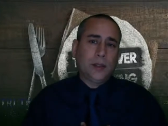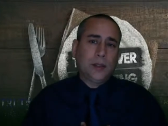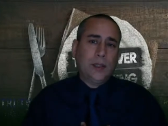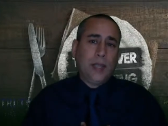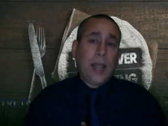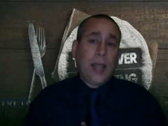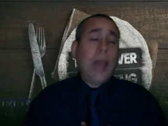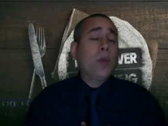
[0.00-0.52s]

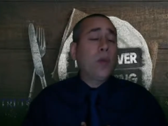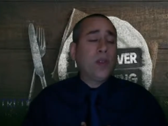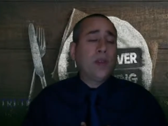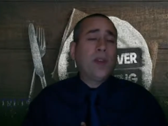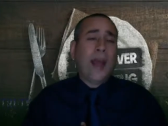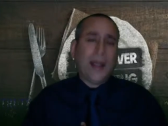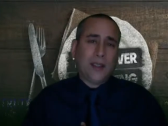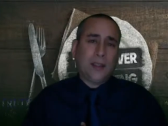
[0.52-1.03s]
and with
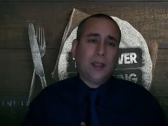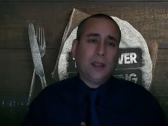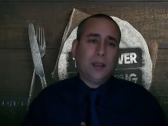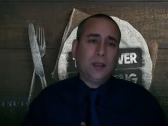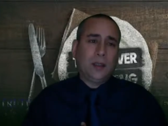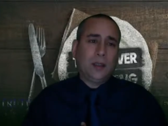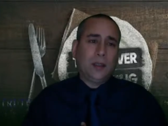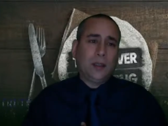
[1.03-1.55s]
fasting,
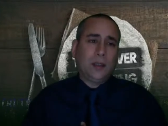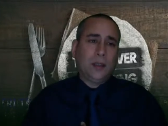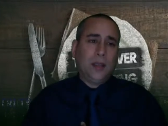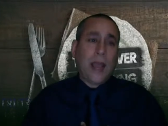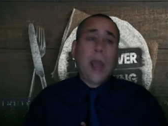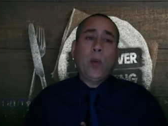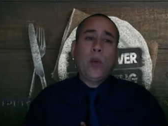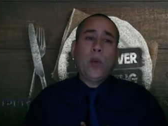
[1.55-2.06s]

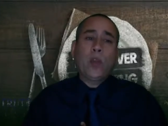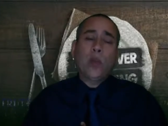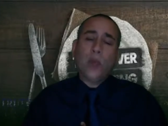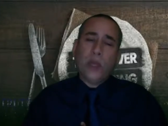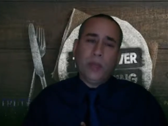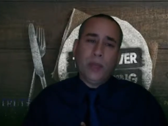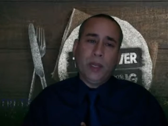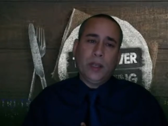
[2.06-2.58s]
and with
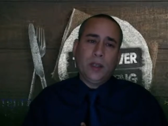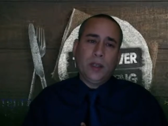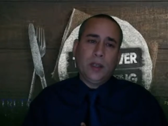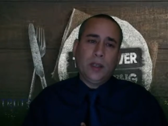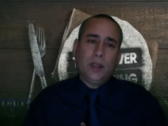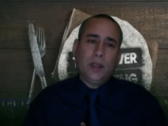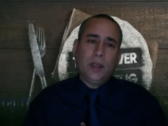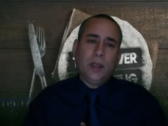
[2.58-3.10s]
weeping,
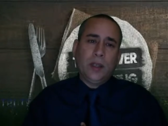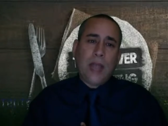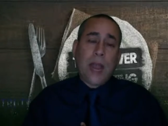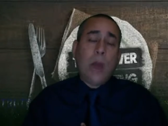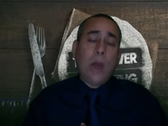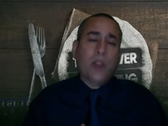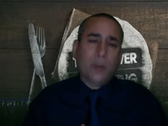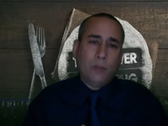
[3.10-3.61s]

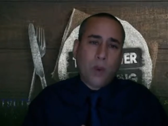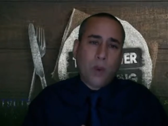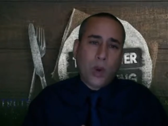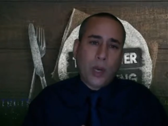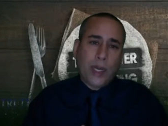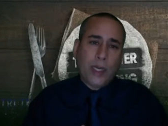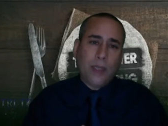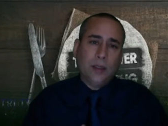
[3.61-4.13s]
and with
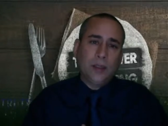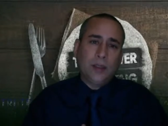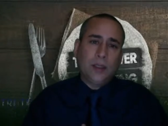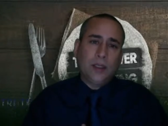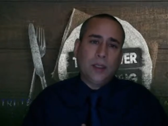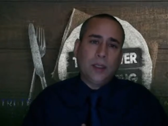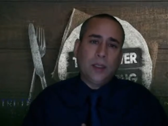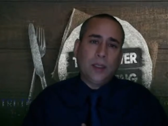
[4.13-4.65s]
mourning,
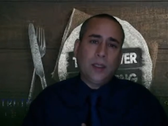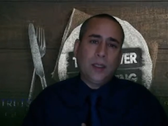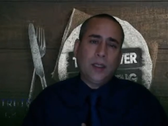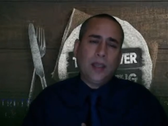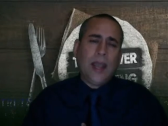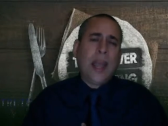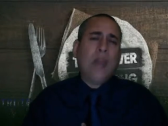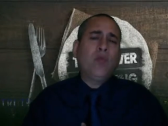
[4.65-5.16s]

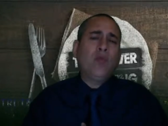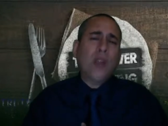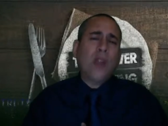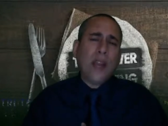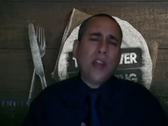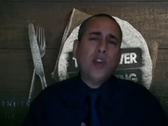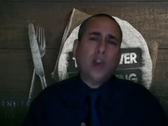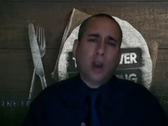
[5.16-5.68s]
and
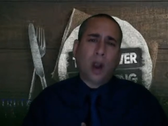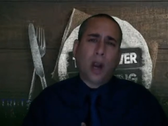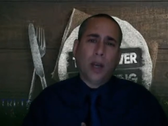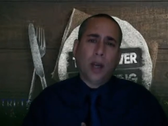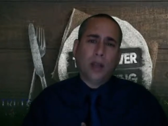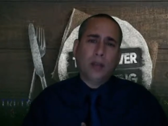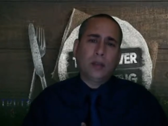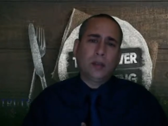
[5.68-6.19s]
rend your
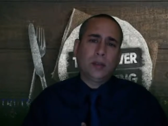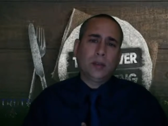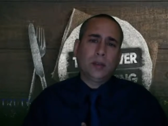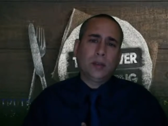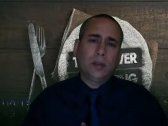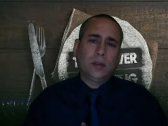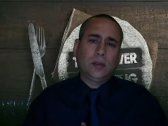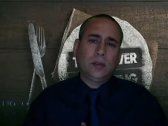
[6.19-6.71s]
heart,
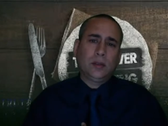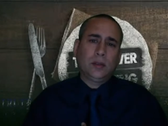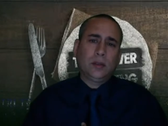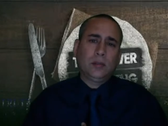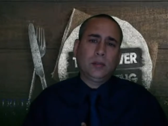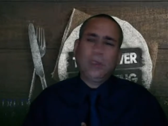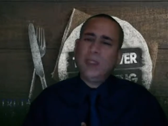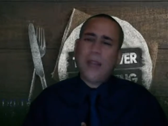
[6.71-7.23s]

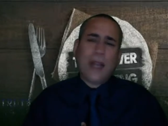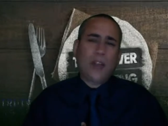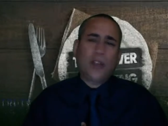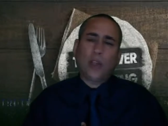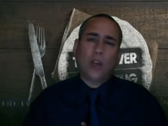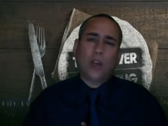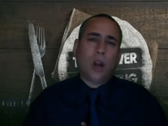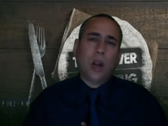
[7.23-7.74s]
but not
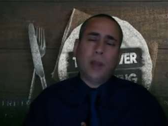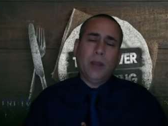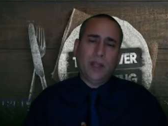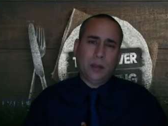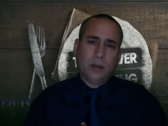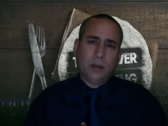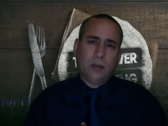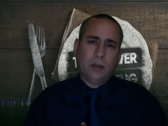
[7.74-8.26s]
your garments.